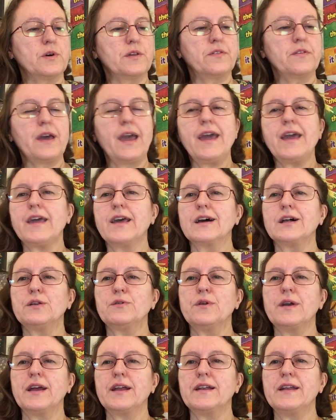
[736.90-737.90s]
with hail
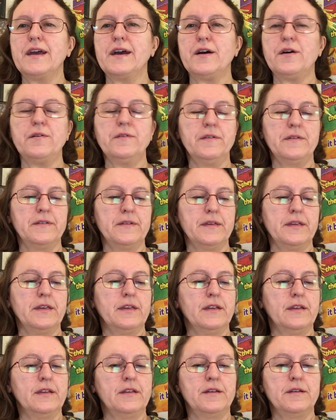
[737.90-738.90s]
right now,
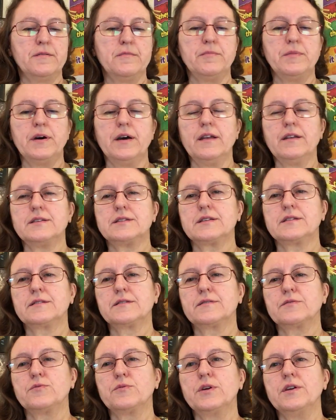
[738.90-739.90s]
but
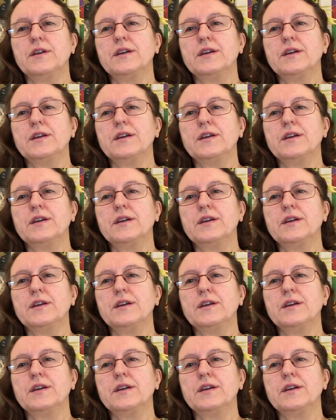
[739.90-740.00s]
we're